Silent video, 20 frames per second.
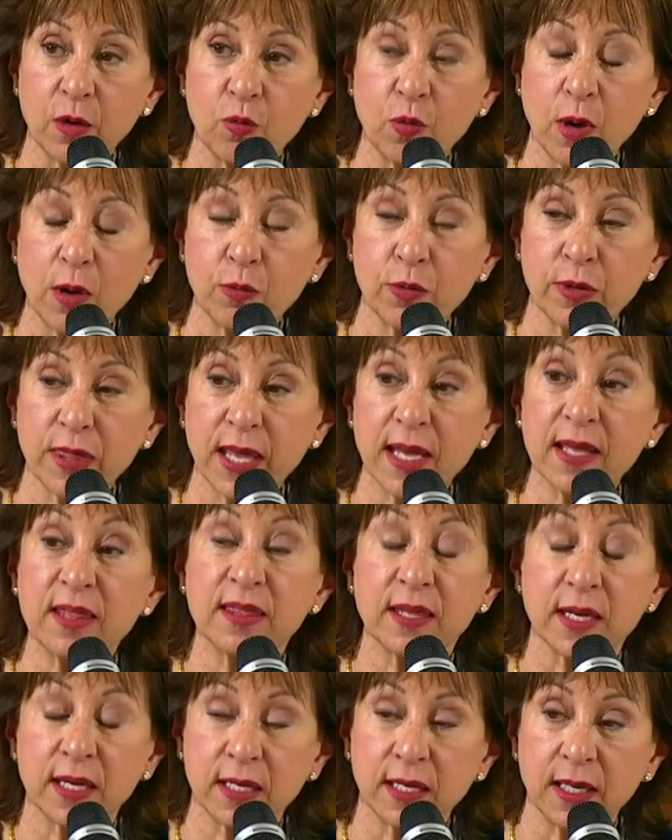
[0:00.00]
What were they
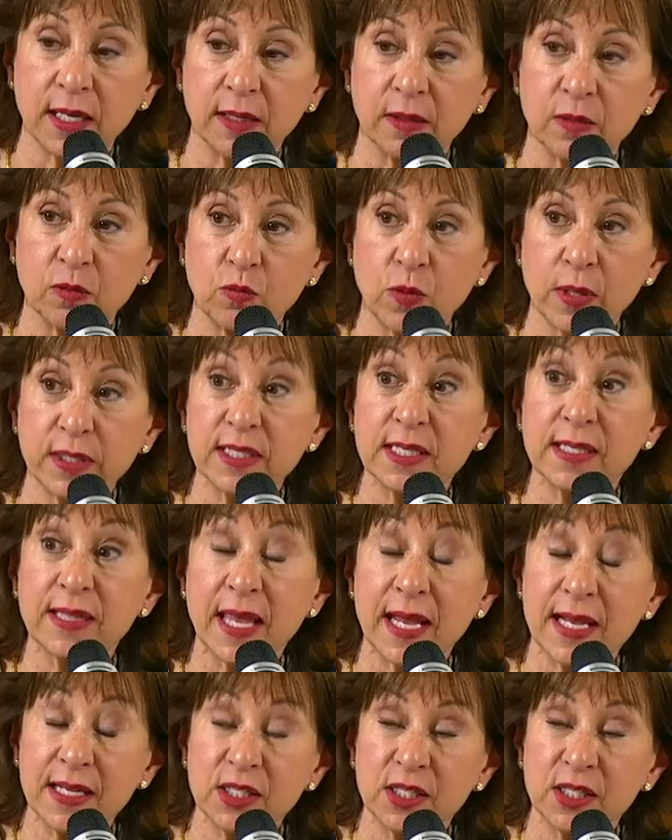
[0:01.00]
thinking? What did they